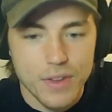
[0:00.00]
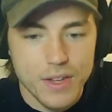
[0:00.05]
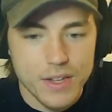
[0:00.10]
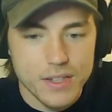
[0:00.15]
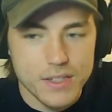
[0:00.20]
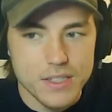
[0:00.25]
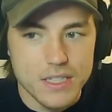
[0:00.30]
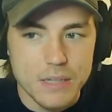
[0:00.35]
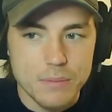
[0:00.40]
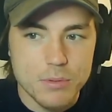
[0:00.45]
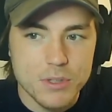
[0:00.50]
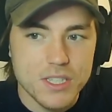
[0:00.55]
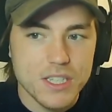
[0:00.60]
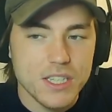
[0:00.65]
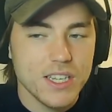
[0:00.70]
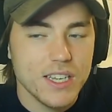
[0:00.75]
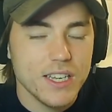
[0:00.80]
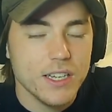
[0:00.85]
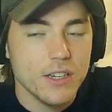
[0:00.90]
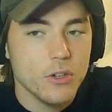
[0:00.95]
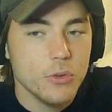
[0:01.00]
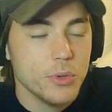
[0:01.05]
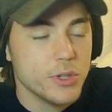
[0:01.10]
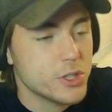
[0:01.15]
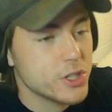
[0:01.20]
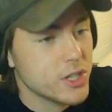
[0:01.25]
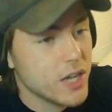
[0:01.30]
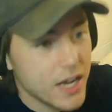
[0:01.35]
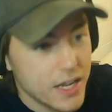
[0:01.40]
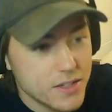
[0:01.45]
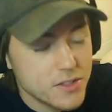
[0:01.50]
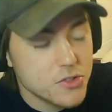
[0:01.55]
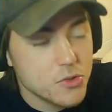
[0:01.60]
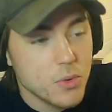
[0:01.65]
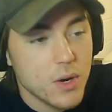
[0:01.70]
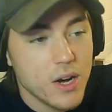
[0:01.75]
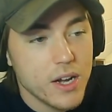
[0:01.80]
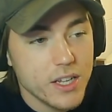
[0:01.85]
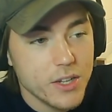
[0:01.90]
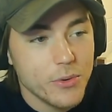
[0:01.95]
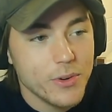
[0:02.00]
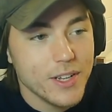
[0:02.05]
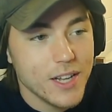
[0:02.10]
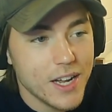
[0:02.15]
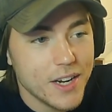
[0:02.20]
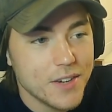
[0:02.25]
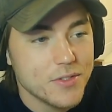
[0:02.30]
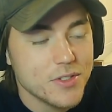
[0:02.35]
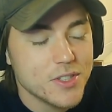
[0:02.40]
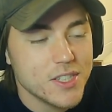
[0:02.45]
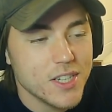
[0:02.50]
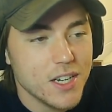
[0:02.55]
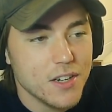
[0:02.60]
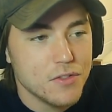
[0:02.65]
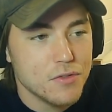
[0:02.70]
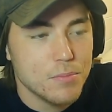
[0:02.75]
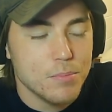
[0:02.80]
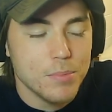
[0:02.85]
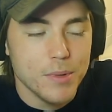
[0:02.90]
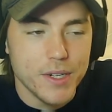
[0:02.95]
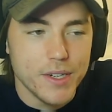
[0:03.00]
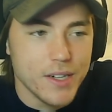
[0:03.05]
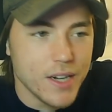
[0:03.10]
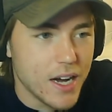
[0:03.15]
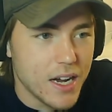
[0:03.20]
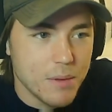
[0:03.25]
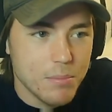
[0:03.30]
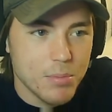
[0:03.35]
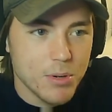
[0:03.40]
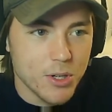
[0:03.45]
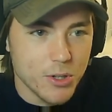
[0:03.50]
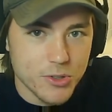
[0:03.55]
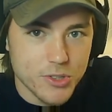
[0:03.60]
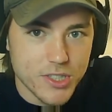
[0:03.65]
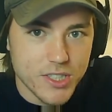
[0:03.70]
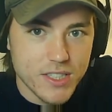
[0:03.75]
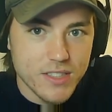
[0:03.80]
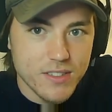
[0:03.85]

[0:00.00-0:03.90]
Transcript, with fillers: Deep sea eel, which can swallow a lot of stuff, but not a person.